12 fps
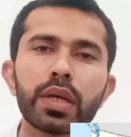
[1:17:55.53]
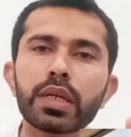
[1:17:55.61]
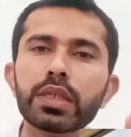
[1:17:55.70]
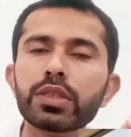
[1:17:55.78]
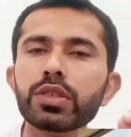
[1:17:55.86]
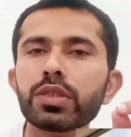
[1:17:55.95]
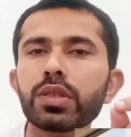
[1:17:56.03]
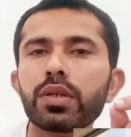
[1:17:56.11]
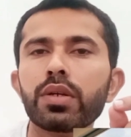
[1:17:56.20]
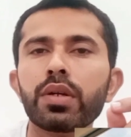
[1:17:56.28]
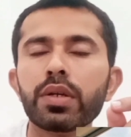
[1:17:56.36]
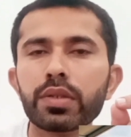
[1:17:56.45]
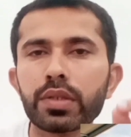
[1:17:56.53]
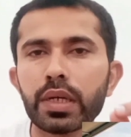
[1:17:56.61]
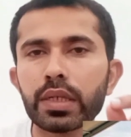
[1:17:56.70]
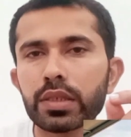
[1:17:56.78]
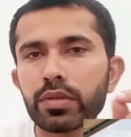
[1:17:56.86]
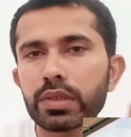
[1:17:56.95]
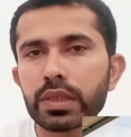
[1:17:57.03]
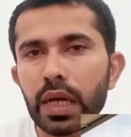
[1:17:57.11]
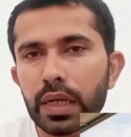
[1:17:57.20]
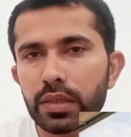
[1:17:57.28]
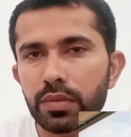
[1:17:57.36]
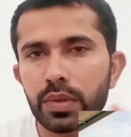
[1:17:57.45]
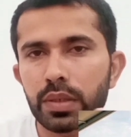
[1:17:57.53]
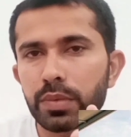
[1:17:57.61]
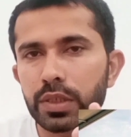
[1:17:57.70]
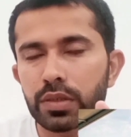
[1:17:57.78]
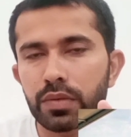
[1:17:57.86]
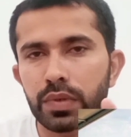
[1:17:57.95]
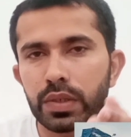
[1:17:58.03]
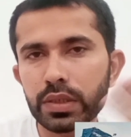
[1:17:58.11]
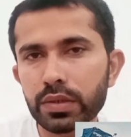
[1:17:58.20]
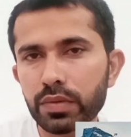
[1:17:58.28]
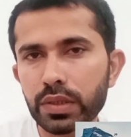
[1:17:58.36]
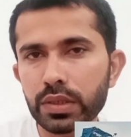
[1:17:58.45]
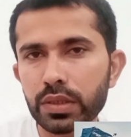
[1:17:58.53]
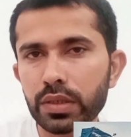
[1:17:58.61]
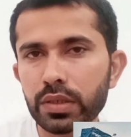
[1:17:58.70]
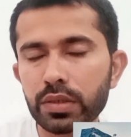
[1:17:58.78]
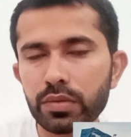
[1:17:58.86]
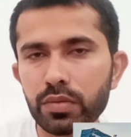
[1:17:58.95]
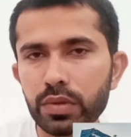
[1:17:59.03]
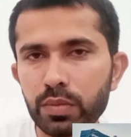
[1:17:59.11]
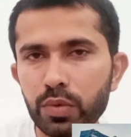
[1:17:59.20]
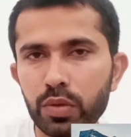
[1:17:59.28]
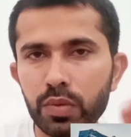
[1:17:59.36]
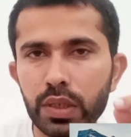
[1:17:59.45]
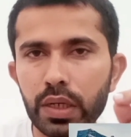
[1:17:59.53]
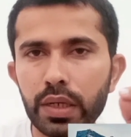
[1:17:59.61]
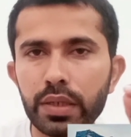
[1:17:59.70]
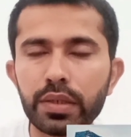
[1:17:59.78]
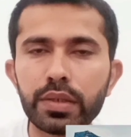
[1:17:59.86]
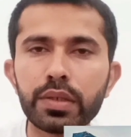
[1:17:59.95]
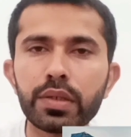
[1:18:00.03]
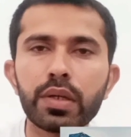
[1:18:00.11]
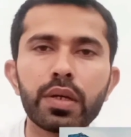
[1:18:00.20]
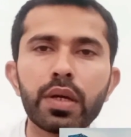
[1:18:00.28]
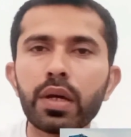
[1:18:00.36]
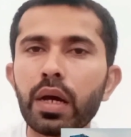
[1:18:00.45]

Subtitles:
Each year, there are 3 sizable music festivals in Newport, Rhode Island.